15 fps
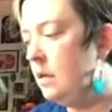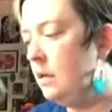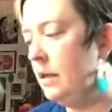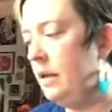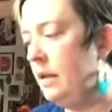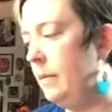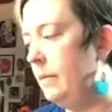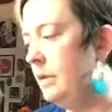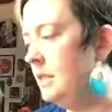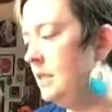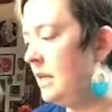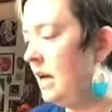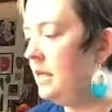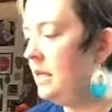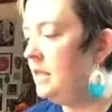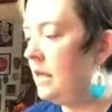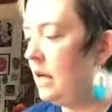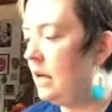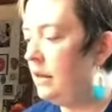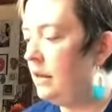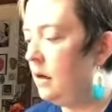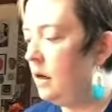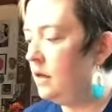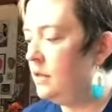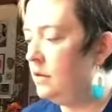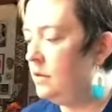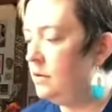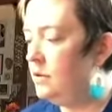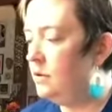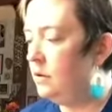They come in sets and they're
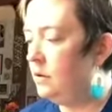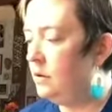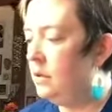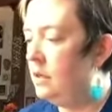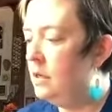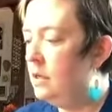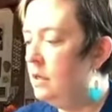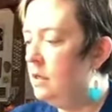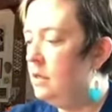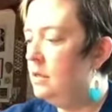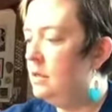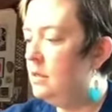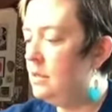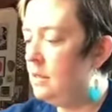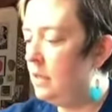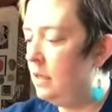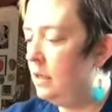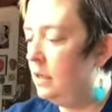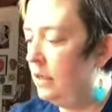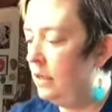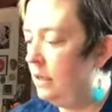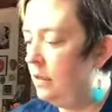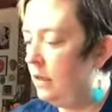also sold singly.